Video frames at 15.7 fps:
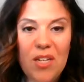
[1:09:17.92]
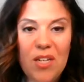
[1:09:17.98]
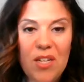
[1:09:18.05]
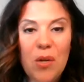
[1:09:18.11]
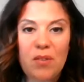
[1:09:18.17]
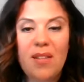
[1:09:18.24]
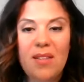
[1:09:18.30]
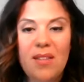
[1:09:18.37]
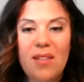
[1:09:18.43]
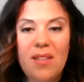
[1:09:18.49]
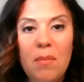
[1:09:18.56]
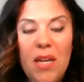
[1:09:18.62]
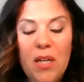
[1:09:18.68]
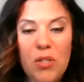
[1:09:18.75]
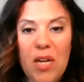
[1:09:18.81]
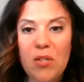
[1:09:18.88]
and you
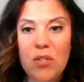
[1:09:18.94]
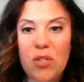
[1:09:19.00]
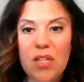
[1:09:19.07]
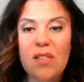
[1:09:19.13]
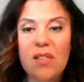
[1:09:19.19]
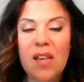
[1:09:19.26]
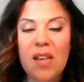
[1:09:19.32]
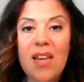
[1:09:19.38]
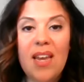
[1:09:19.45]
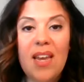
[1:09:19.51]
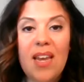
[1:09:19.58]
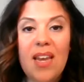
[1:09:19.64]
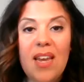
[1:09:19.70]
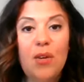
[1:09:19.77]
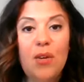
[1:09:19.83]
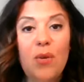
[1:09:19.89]
write those thoughts down
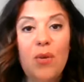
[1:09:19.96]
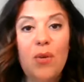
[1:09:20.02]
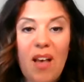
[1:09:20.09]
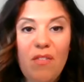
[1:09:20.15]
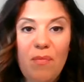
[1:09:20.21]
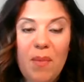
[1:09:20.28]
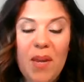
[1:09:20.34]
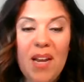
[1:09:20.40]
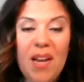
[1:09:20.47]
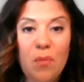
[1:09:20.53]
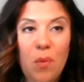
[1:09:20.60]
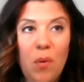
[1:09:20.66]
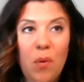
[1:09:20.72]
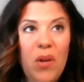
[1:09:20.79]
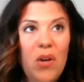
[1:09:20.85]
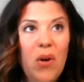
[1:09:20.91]
and see where you can
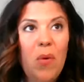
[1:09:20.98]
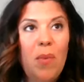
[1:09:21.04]
start